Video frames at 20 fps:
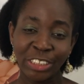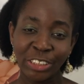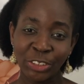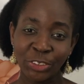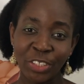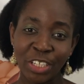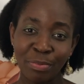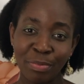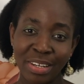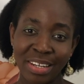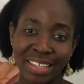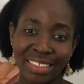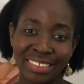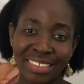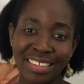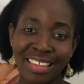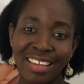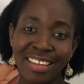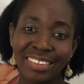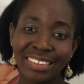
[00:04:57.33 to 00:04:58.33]
Join me
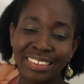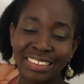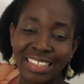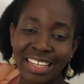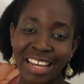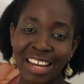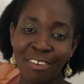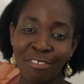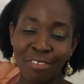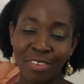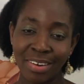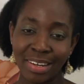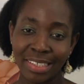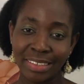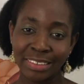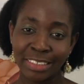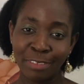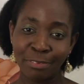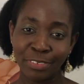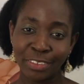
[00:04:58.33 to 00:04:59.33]
next Thursday for our
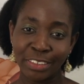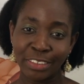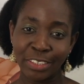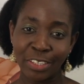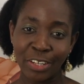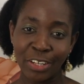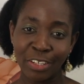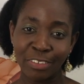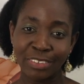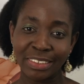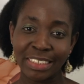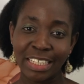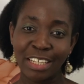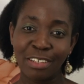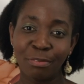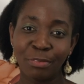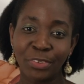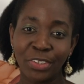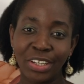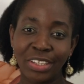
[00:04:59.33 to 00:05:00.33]
next episode of
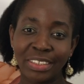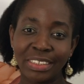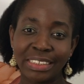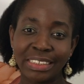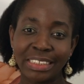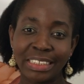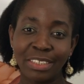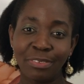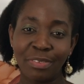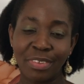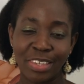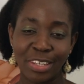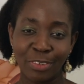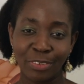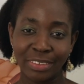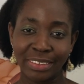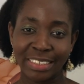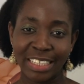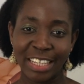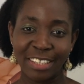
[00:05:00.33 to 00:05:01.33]
Skin Biology with
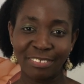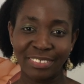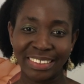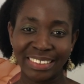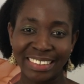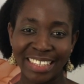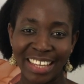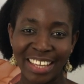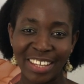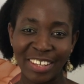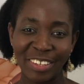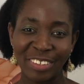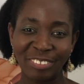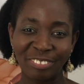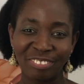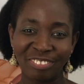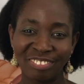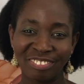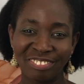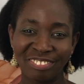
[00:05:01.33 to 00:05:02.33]
Dr. Hephzi Tagoe.